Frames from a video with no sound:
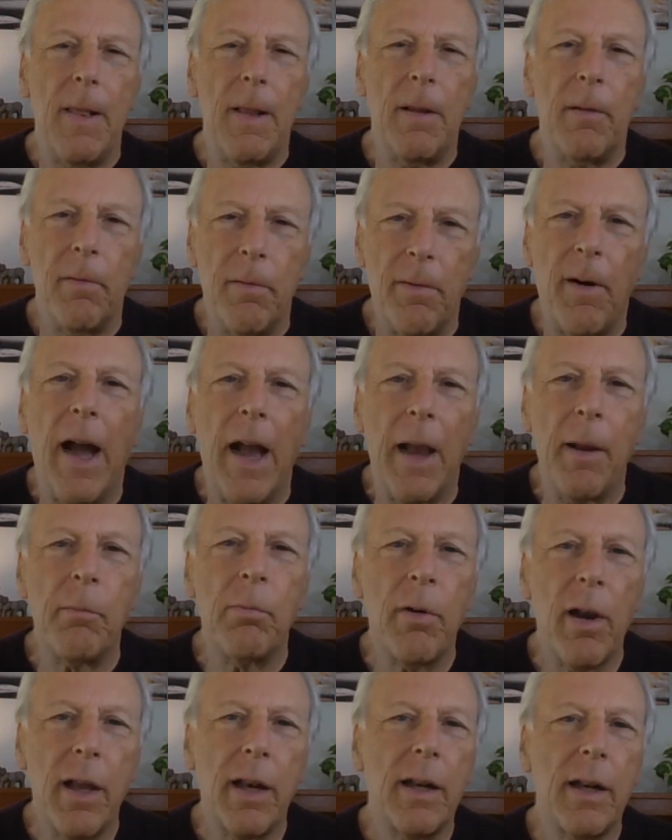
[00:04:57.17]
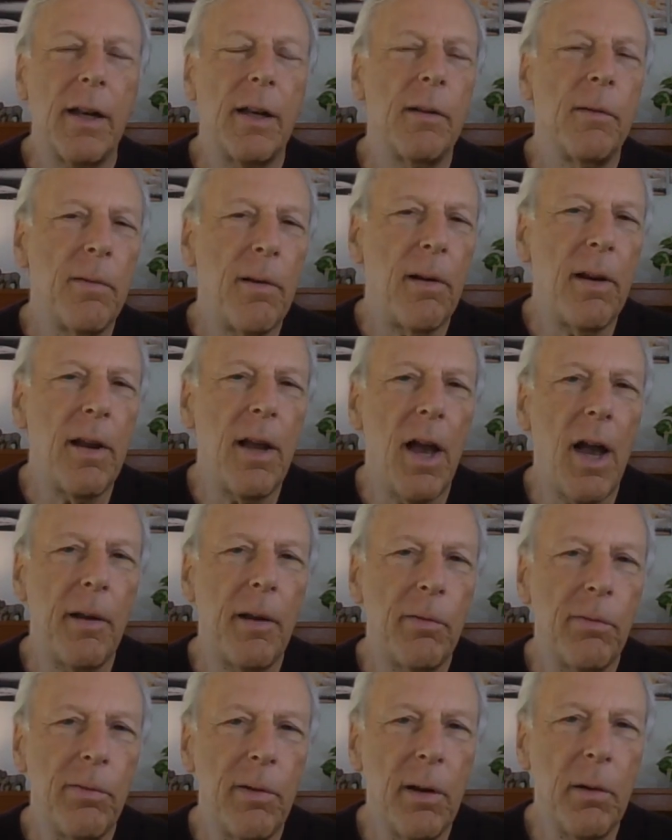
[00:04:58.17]
vibrated at a very high
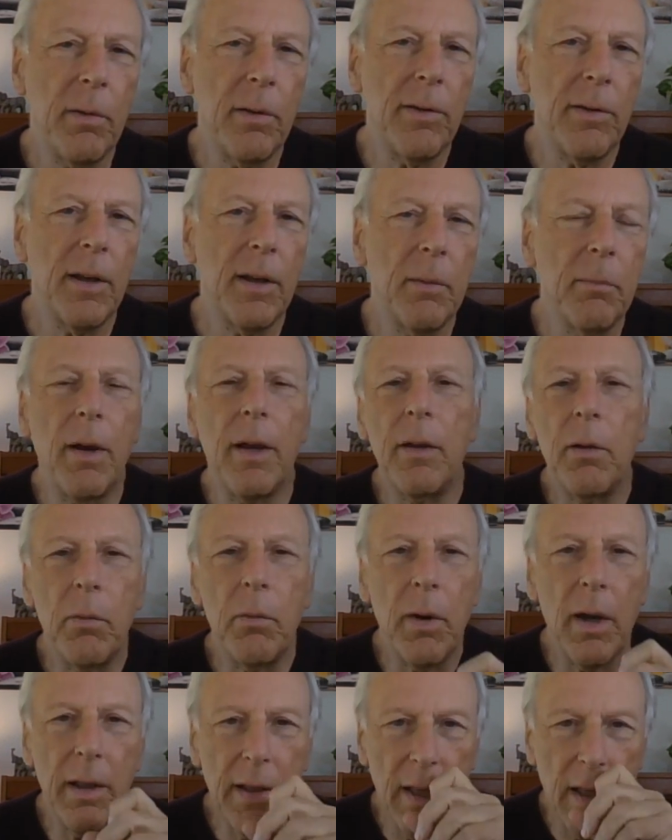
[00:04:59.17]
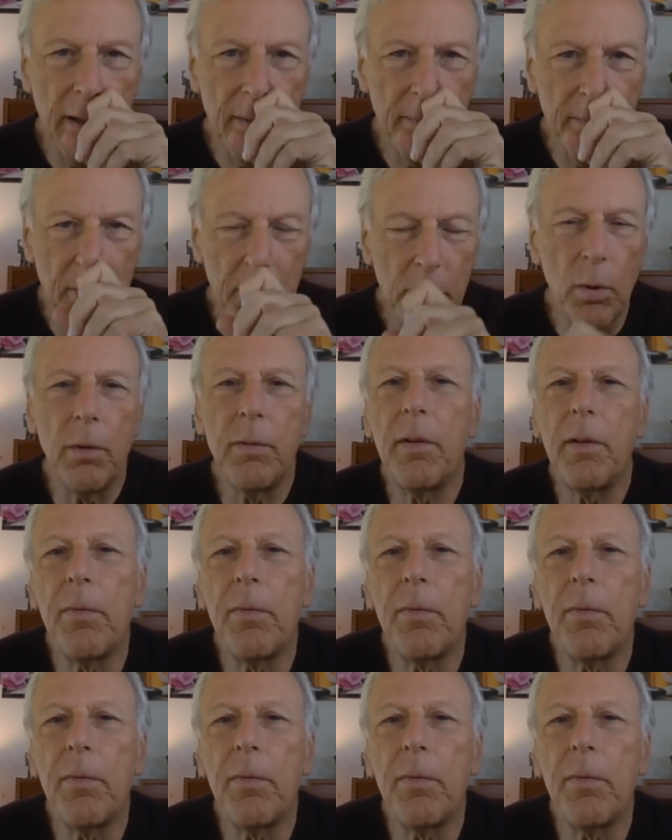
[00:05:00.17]
frequency. And by the way, that movie